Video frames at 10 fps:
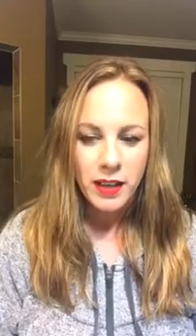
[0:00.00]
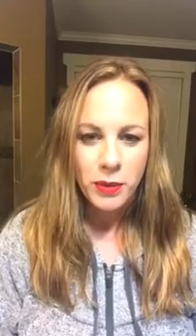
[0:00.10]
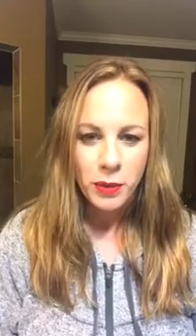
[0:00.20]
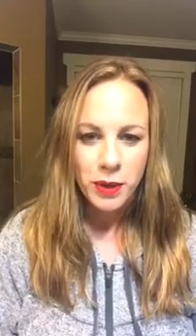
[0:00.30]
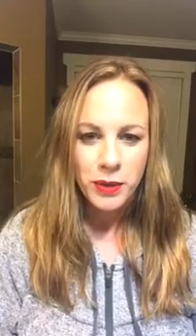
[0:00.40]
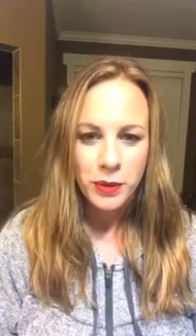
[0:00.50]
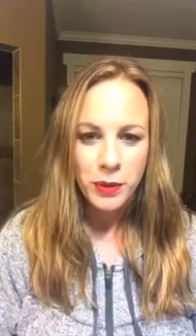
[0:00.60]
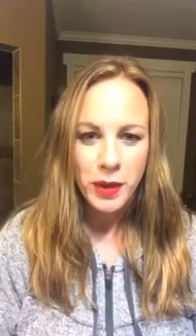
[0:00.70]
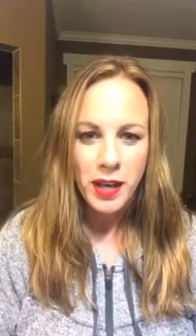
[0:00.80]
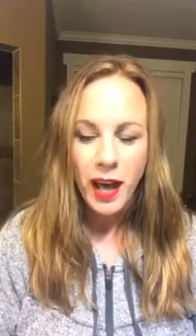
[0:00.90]
kind of work
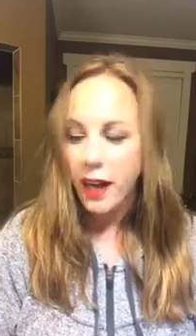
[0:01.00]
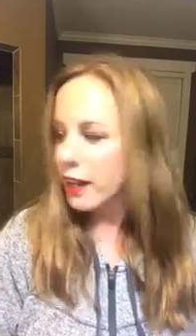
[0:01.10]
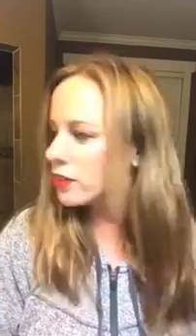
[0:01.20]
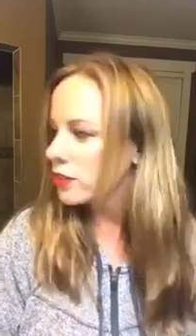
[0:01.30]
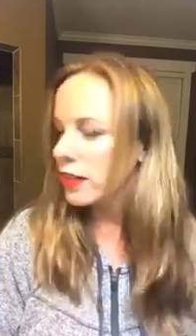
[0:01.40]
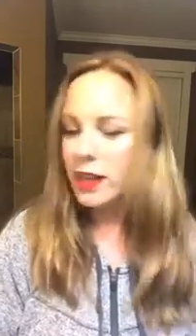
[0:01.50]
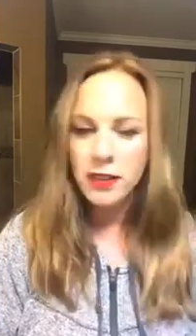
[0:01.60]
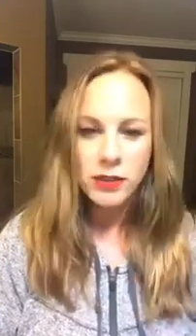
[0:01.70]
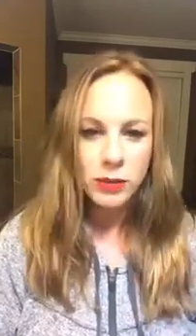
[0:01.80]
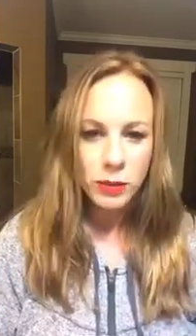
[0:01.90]
through it. I actually
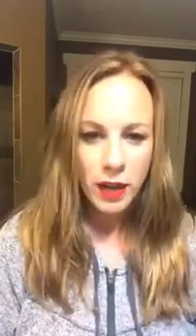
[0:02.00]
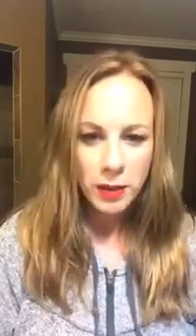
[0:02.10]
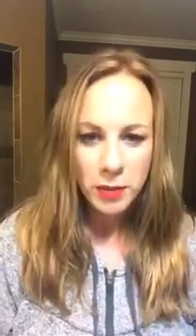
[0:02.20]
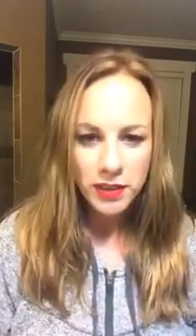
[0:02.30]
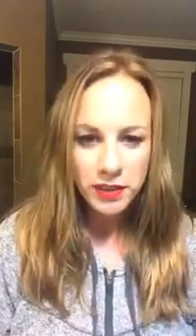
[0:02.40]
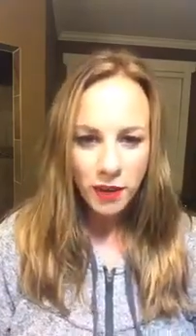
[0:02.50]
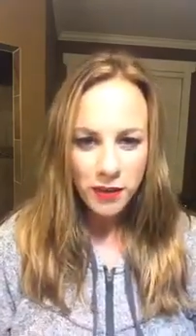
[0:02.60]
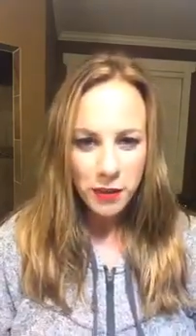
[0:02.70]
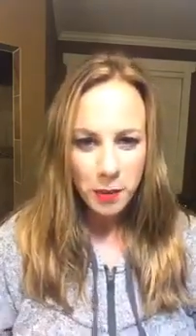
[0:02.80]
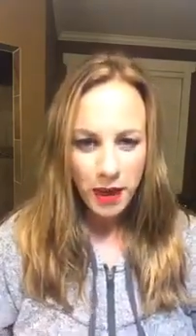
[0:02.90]
had to lock
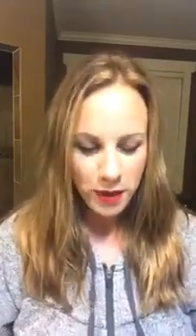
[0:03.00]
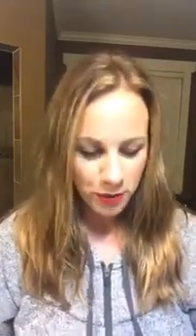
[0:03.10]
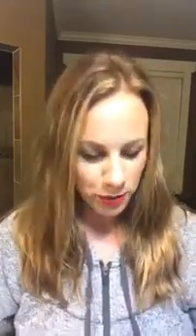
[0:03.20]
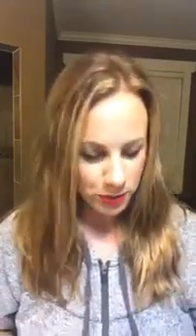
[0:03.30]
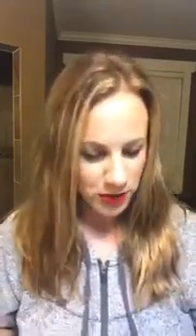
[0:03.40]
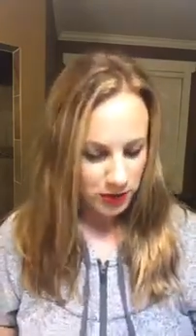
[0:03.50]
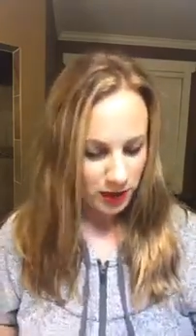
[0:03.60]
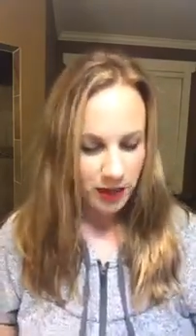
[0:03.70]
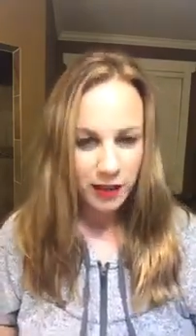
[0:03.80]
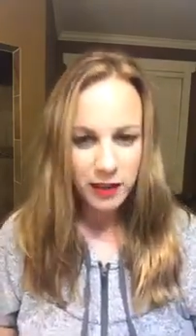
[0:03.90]
myself in the bathroom
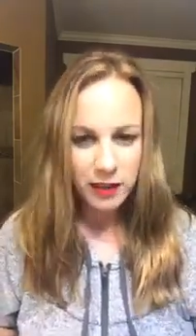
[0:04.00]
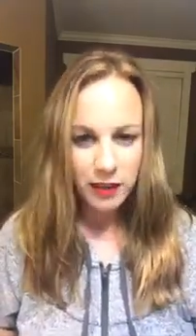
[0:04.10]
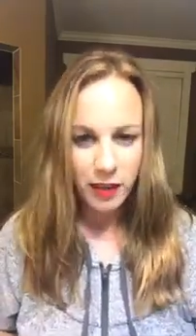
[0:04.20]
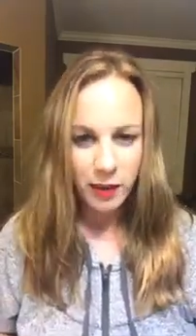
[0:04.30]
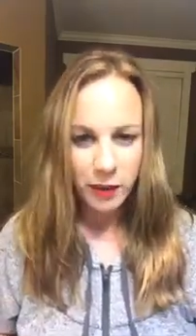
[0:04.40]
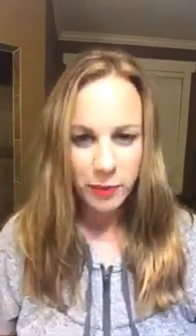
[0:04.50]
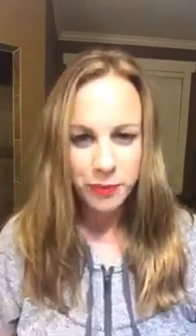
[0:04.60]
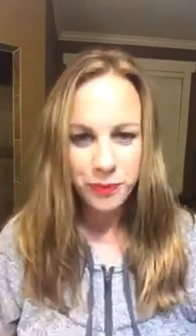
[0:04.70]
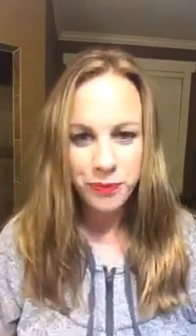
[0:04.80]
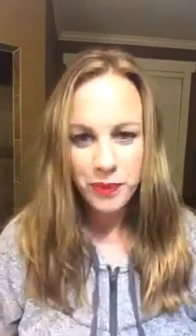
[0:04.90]
tonight
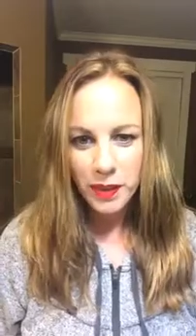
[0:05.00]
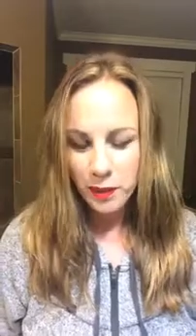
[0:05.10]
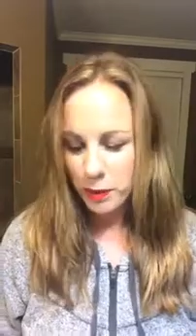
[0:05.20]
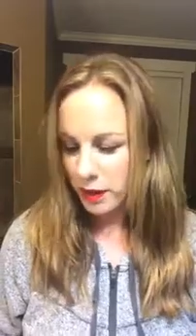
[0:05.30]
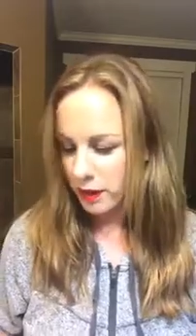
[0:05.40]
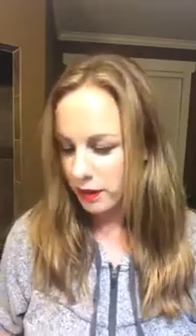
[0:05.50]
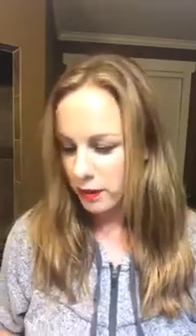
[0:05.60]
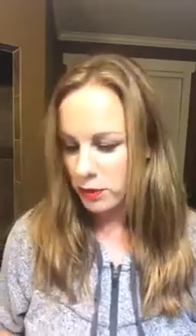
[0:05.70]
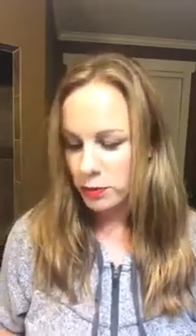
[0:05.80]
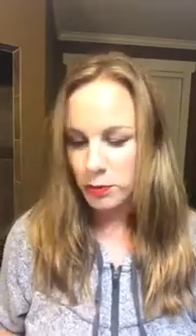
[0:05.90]
because,
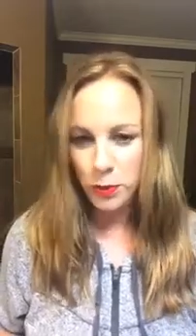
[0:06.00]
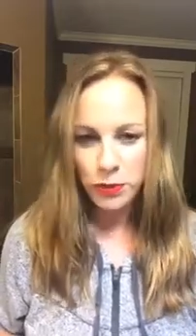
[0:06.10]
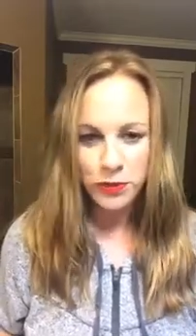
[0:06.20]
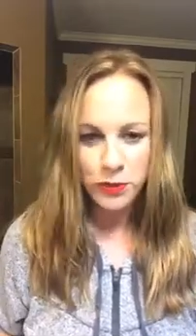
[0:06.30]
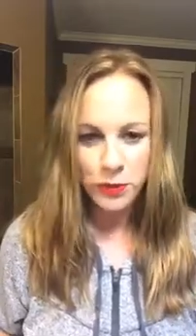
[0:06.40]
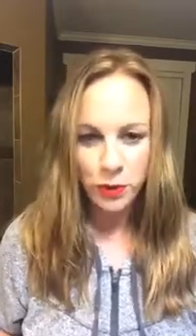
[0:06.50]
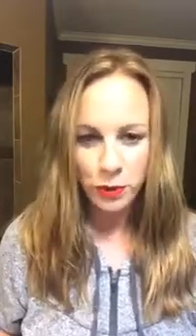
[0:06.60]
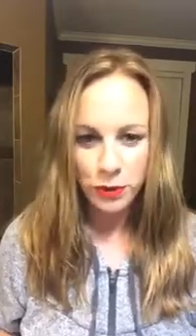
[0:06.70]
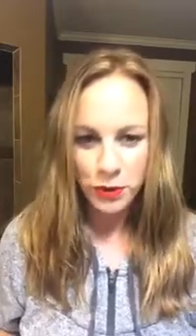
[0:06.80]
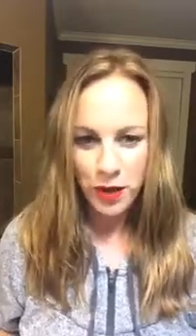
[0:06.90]
as most of you know,
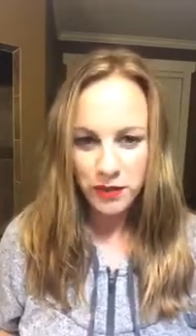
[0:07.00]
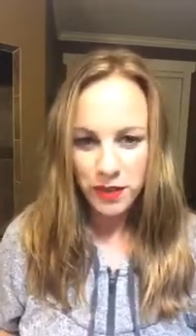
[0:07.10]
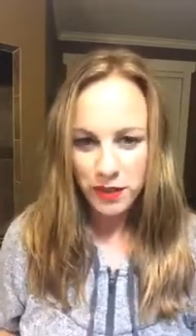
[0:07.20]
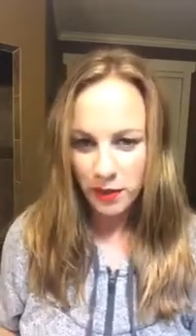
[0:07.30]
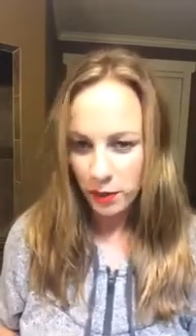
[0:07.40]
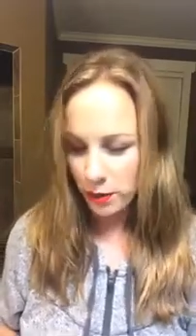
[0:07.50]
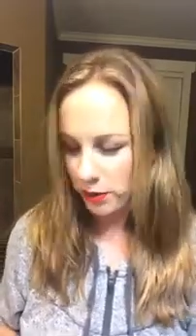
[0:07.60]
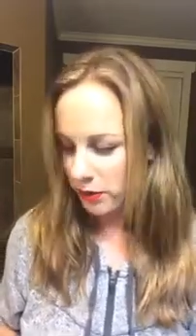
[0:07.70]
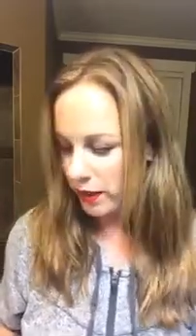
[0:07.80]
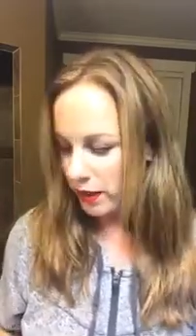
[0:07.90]
when you have
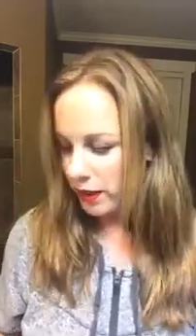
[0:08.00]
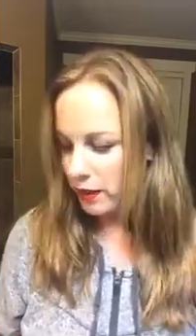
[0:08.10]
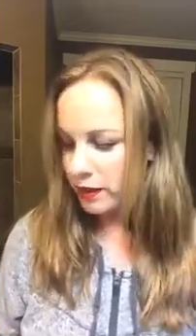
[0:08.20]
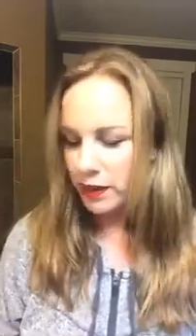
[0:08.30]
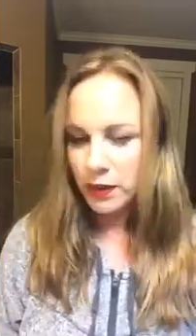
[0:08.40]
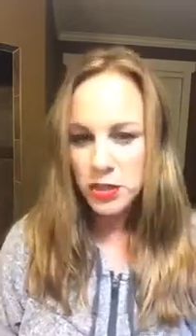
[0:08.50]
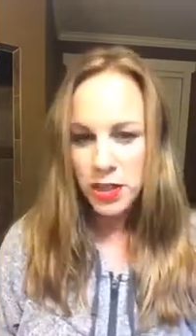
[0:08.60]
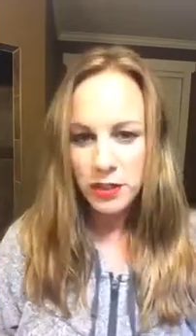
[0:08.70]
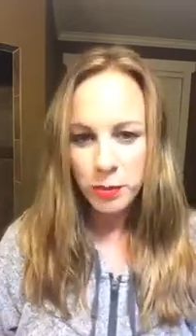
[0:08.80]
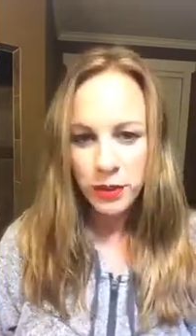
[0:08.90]
kiddos, they are
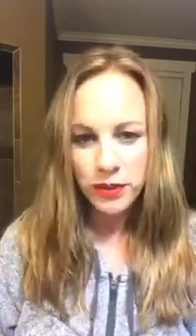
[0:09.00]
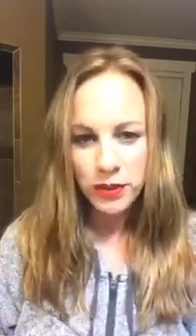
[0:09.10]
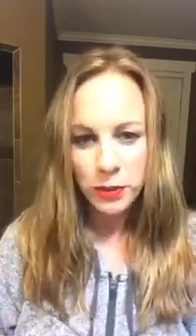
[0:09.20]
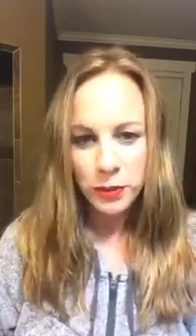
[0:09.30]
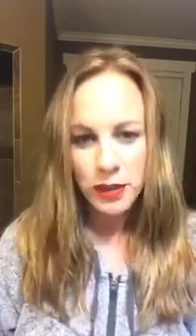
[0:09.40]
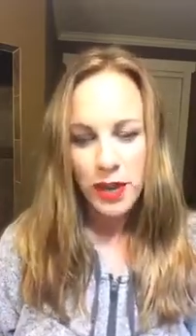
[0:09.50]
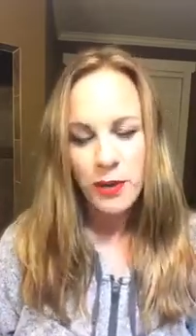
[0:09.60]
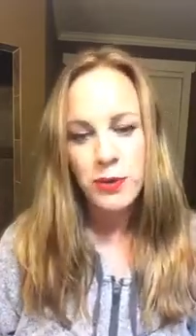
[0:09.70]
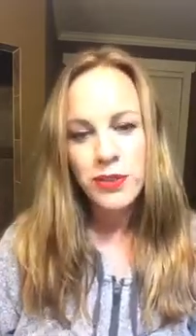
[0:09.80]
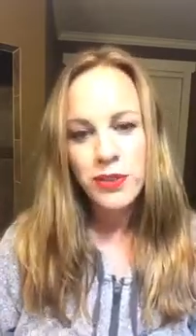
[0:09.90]
trying to bust the door
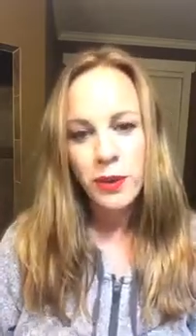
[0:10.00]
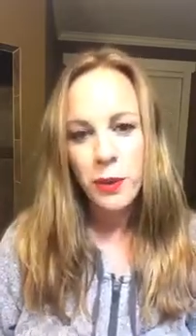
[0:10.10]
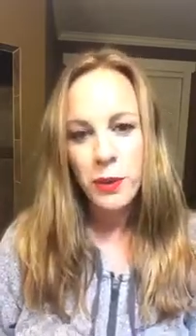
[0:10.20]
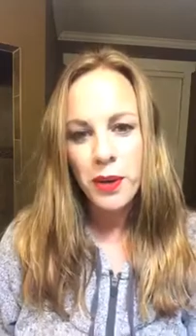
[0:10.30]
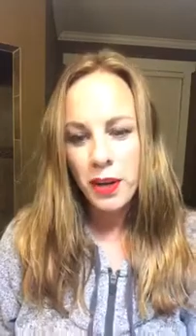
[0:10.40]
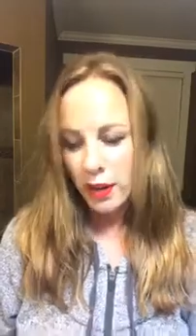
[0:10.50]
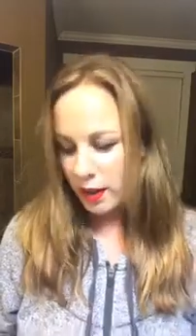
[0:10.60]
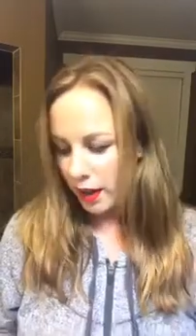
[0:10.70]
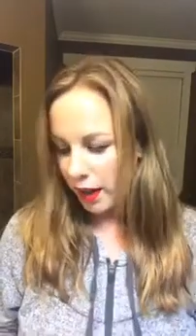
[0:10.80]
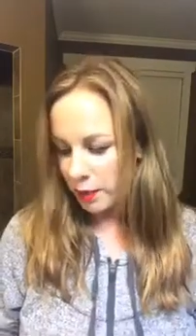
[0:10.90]
down. So
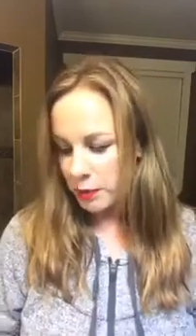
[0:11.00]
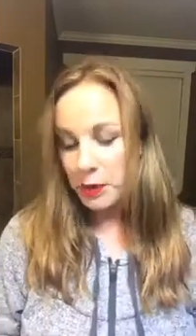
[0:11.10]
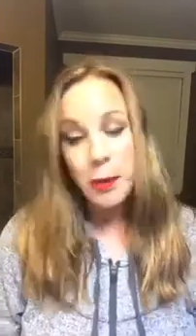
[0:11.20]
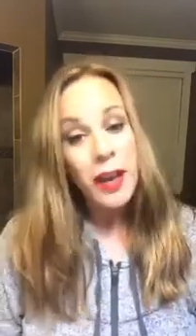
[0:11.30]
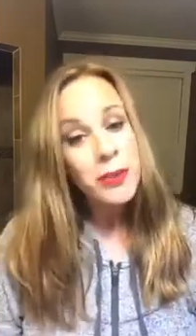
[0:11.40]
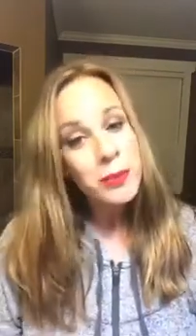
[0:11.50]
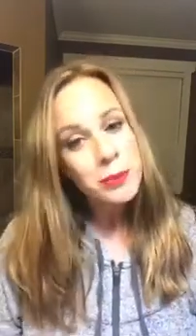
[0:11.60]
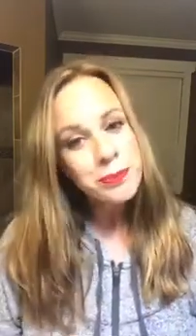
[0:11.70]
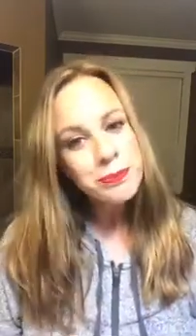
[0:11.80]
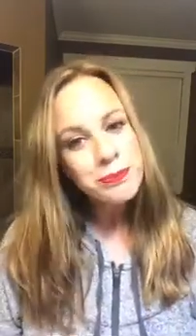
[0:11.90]
I'm in the bathroom.